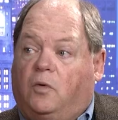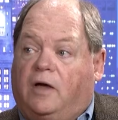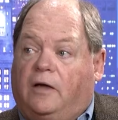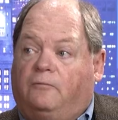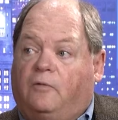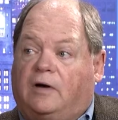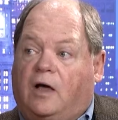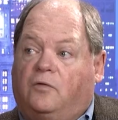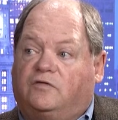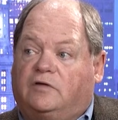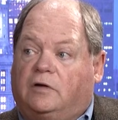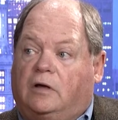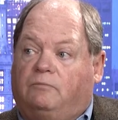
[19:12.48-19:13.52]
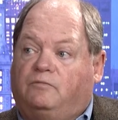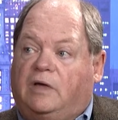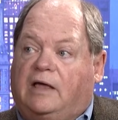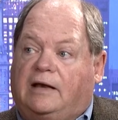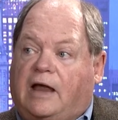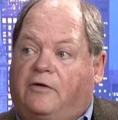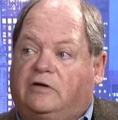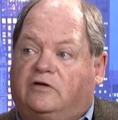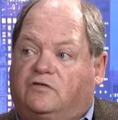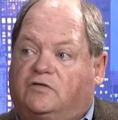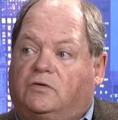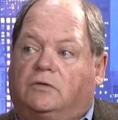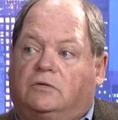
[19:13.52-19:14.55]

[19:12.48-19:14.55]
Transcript: way, when I was at Harrington School.